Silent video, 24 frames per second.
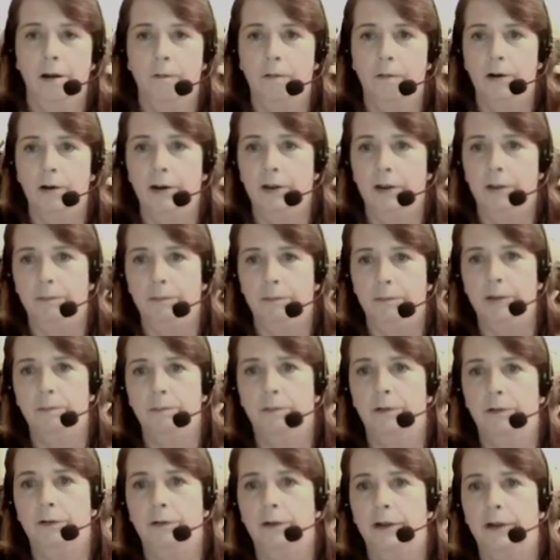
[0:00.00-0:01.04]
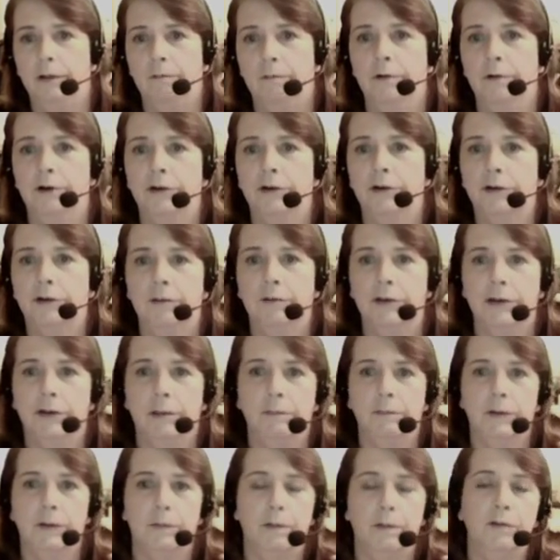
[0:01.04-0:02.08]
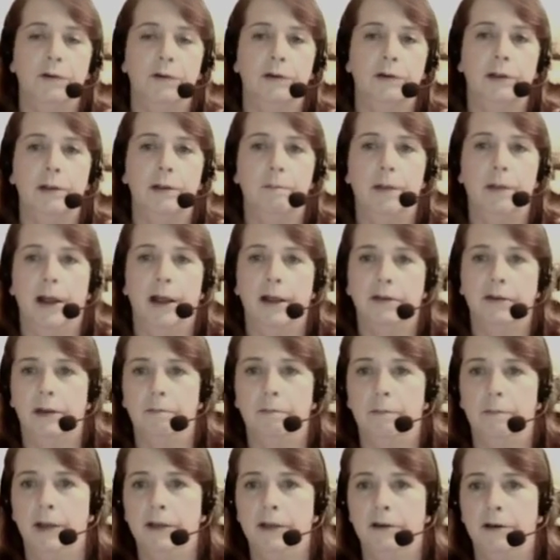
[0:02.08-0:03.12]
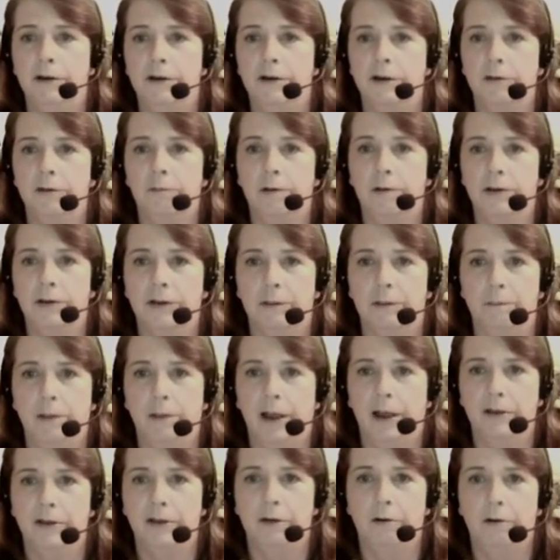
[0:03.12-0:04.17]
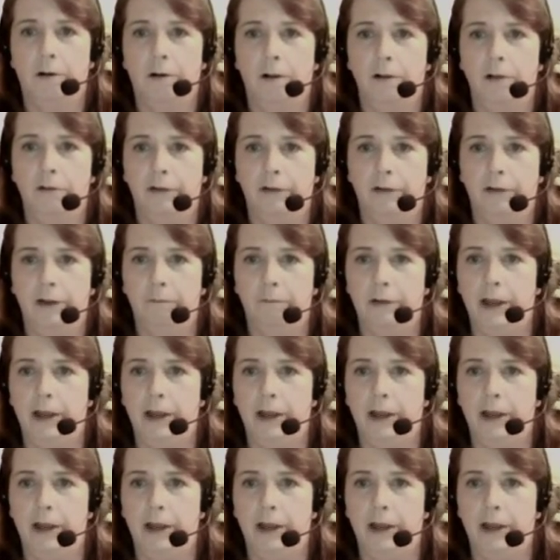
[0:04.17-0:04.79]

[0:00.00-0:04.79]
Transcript: one of the people that was up supposedly passing messages wasn't passing all of it.